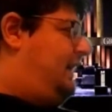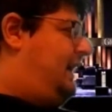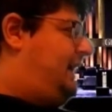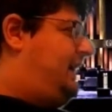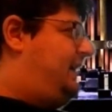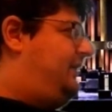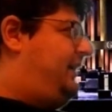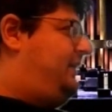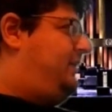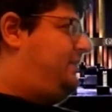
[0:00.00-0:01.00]
I can
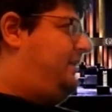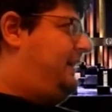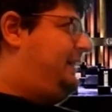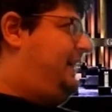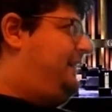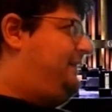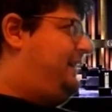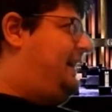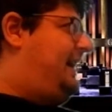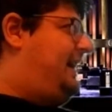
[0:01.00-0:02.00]
read with my left
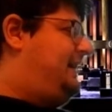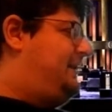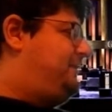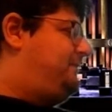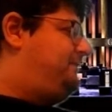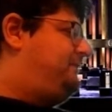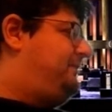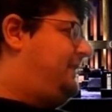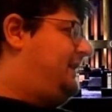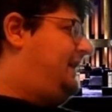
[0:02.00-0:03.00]
eye,
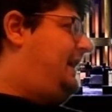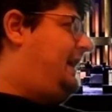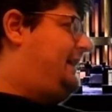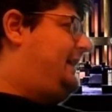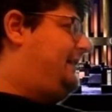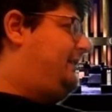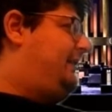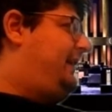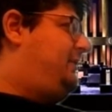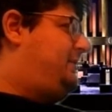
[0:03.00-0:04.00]
I can
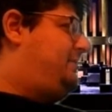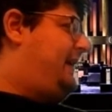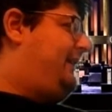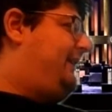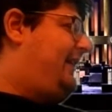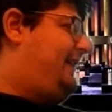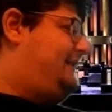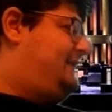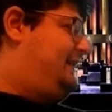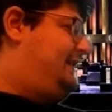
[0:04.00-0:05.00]
read with my
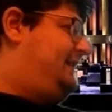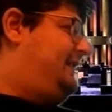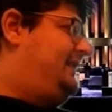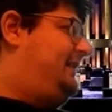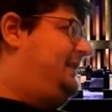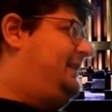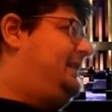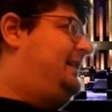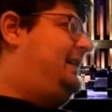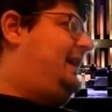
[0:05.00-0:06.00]
right.
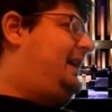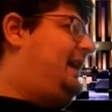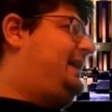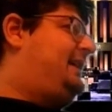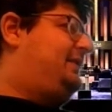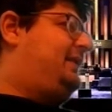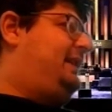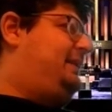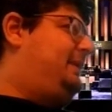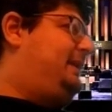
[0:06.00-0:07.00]
I can
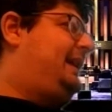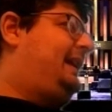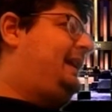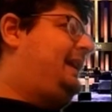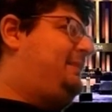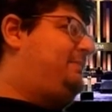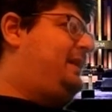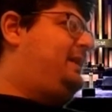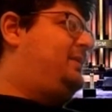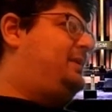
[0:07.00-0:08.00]
read
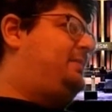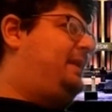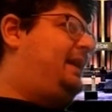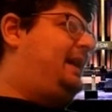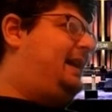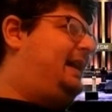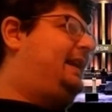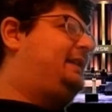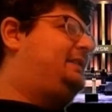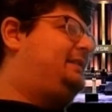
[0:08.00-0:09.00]
Mississippi with my
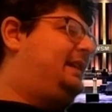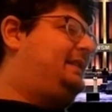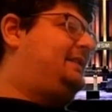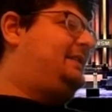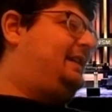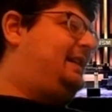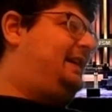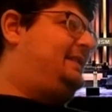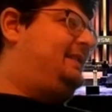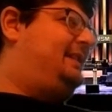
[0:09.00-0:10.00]
eyes shut
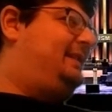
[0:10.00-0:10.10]
tight.